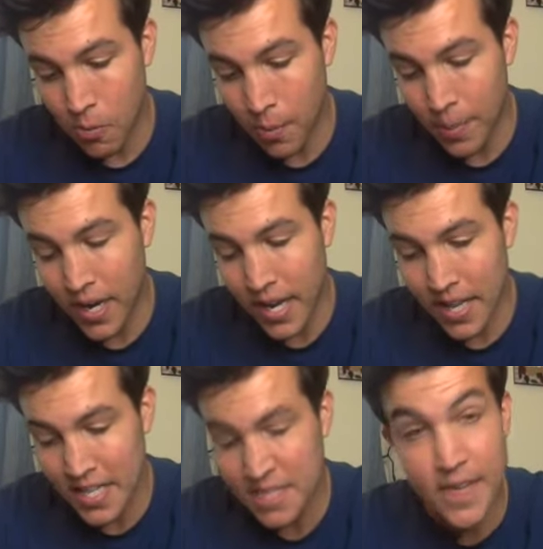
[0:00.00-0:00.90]
But uh,
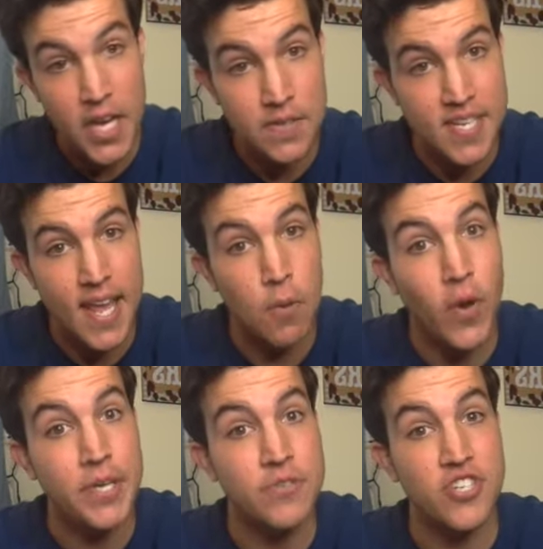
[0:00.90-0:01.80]
this video today,
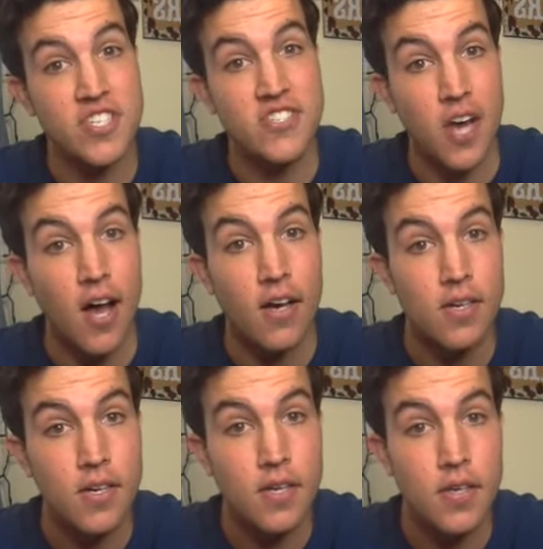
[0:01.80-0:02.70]
what you just saw
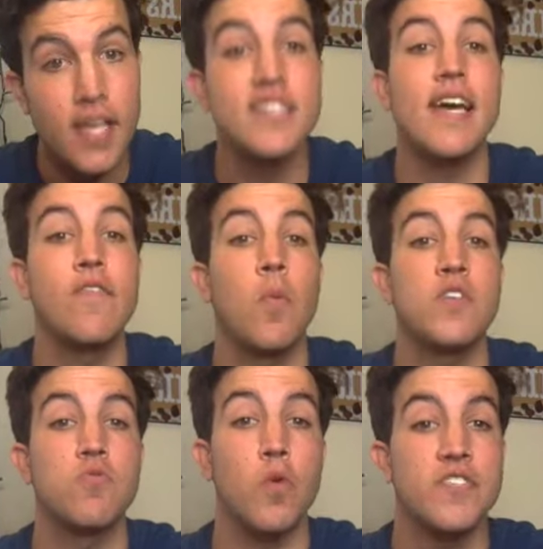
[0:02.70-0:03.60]
is
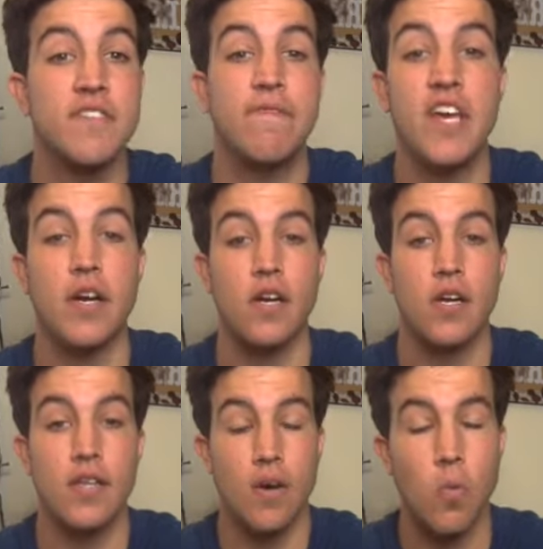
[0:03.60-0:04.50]
everyone's worst fear
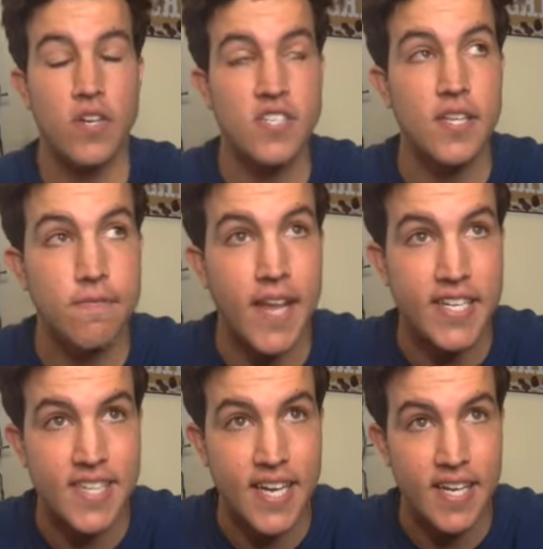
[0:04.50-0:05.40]
that works on the flight
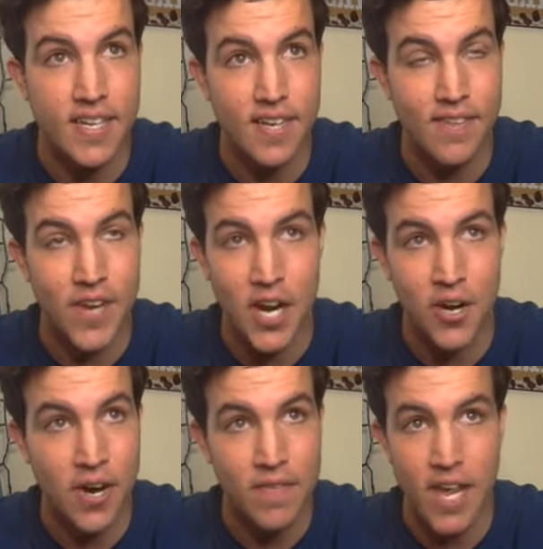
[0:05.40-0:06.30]
deck of an
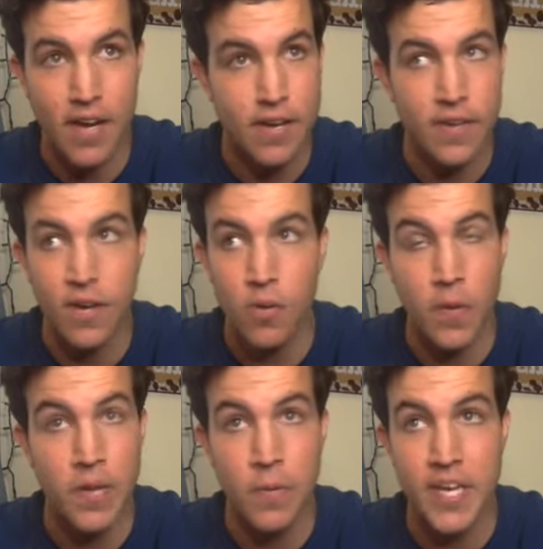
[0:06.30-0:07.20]
aircraft carrier. You know,
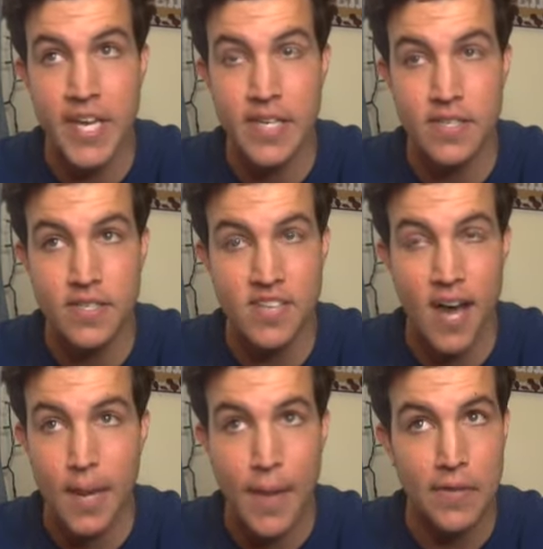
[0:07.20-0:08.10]
we, we get
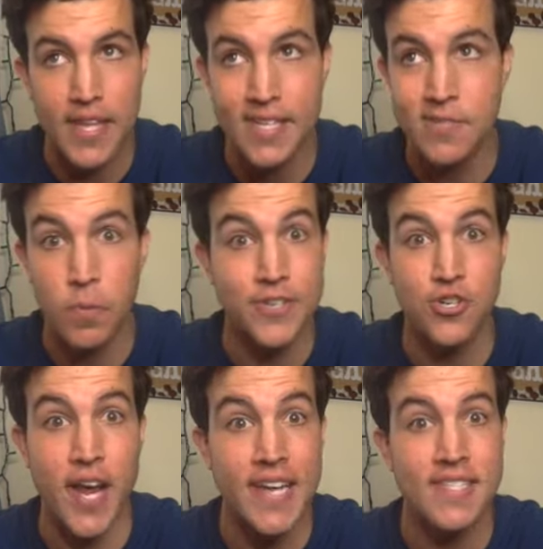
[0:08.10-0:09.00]
taught about this, we're
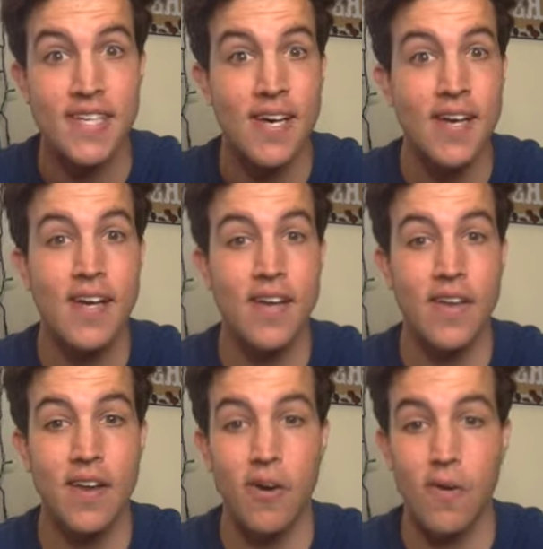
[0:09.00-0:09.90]
trained, you
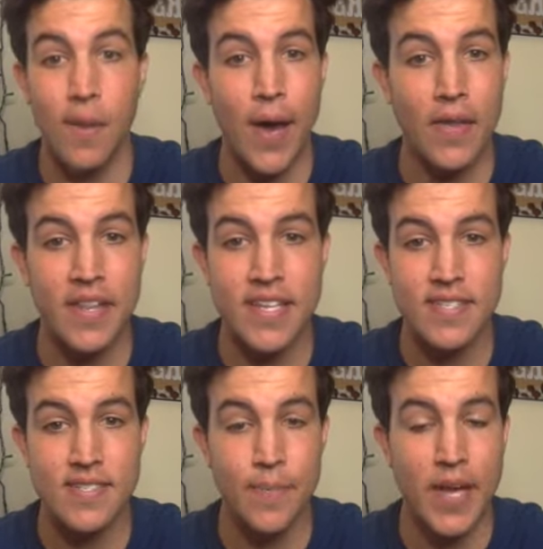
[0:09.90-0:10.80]
know, about
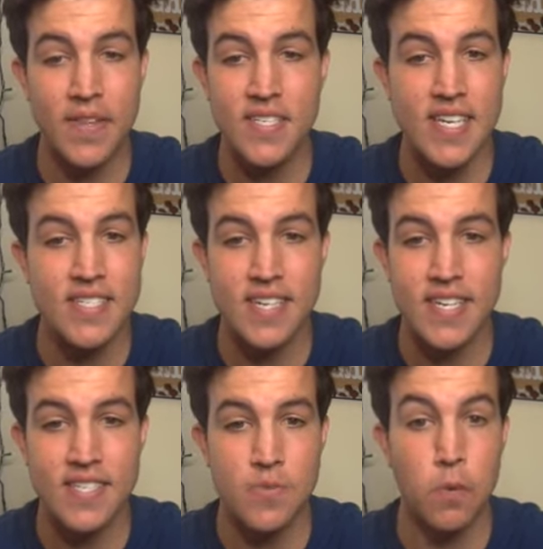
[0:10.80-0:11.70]
this, about these
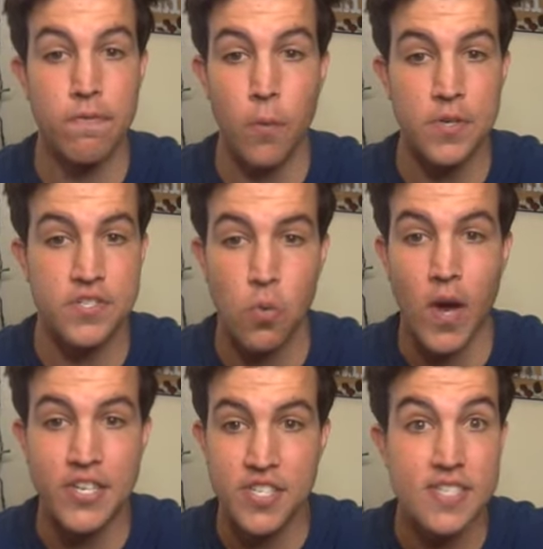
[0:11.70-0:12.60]
incidents. We're forced to
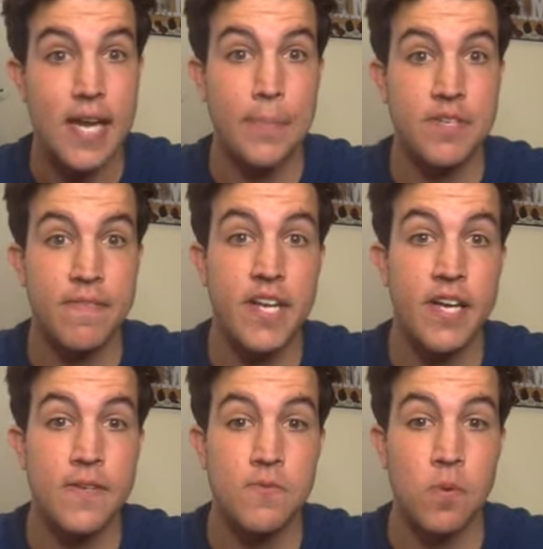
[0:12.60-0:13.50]
watch these types of
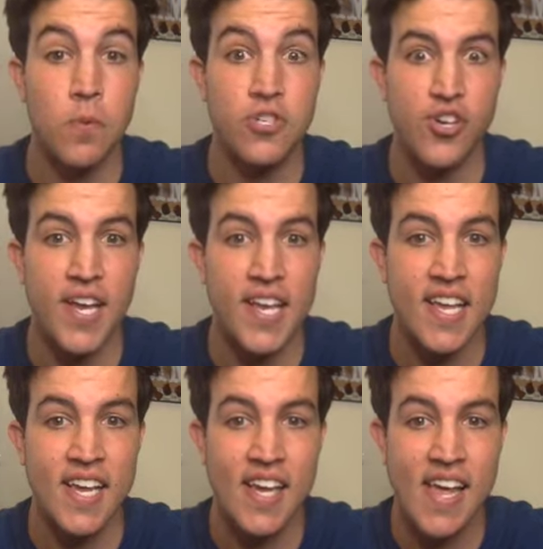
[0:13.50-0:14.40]
videos when we're training.
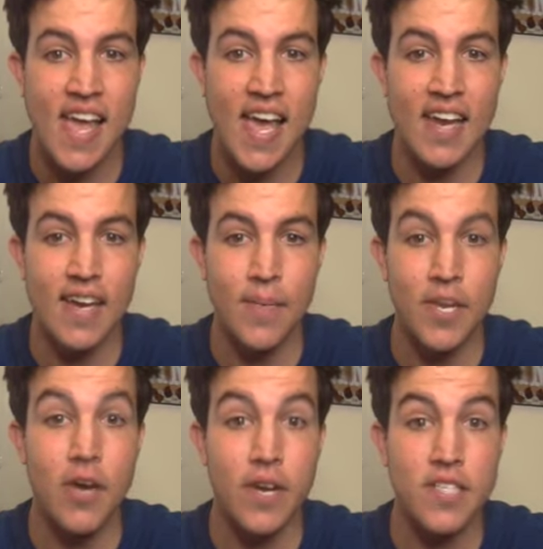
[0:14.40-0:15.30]
And, um, you
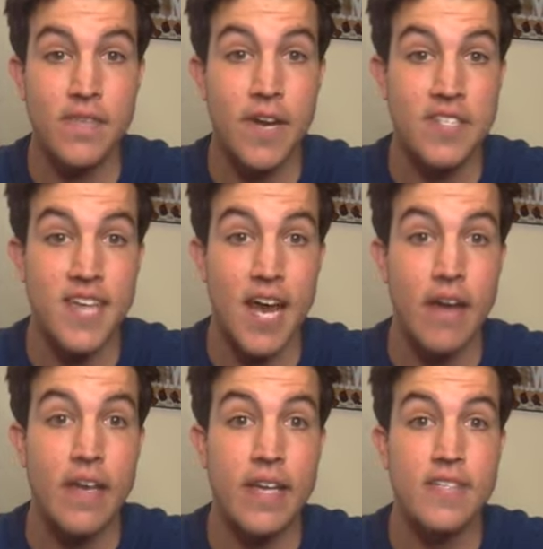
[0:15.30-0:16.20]
know, it is very
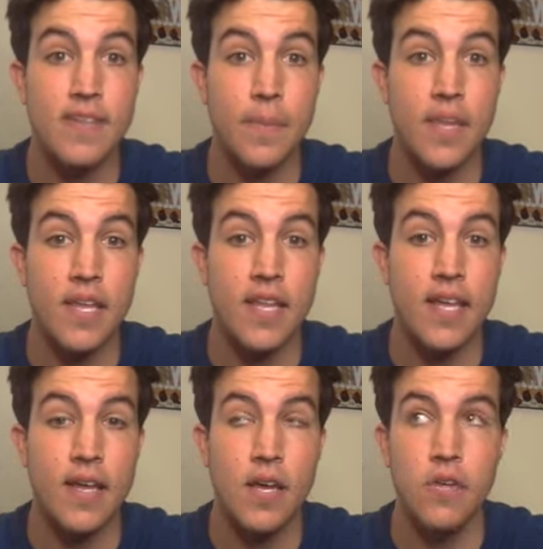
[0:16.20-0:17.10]
scary. It is something
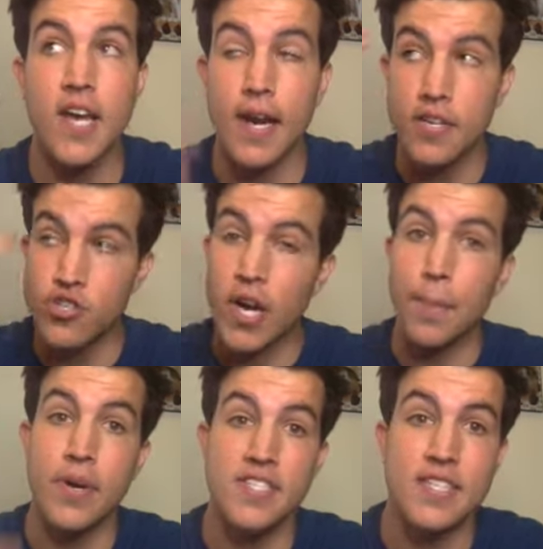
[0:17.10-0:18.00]
that you kind of try to
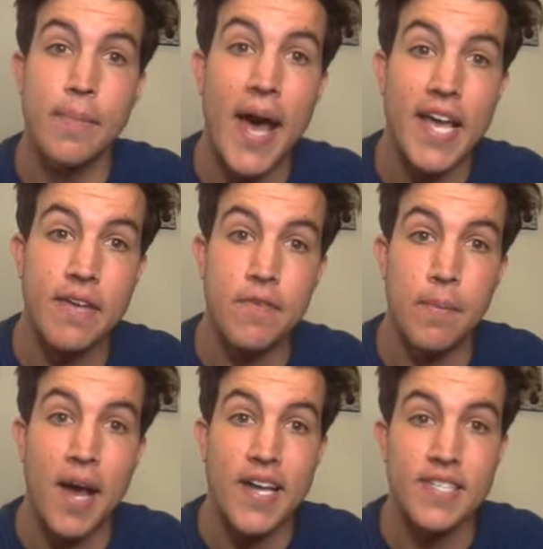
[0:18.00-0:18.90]
put to the back of your
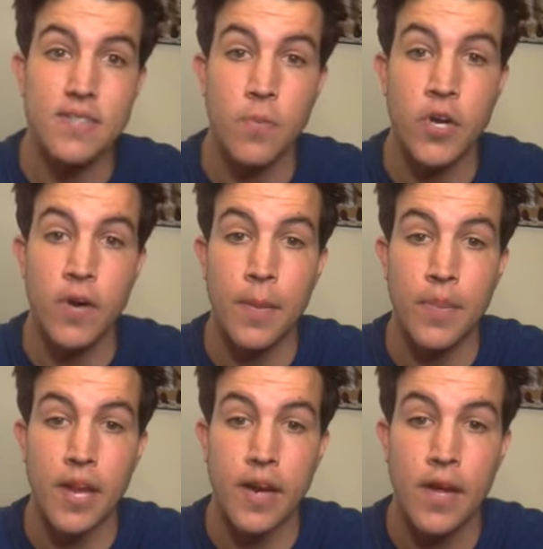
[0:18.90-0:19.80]
mind when you're up
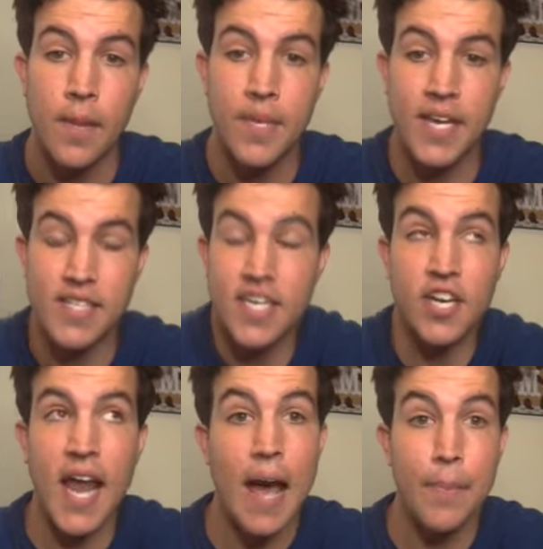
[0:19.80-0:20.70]
there because it
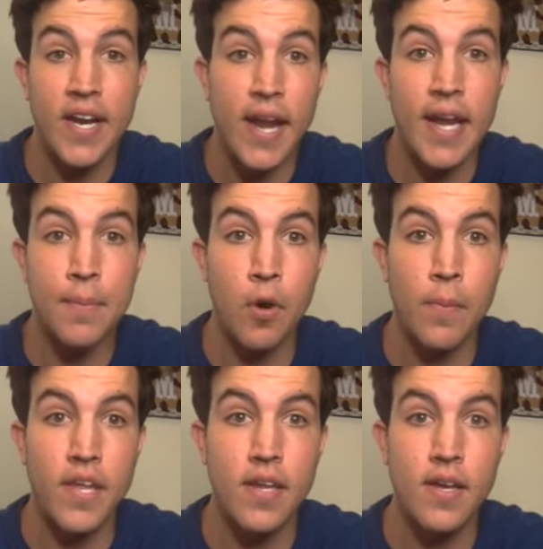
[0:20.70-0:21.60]
could happen at any moment,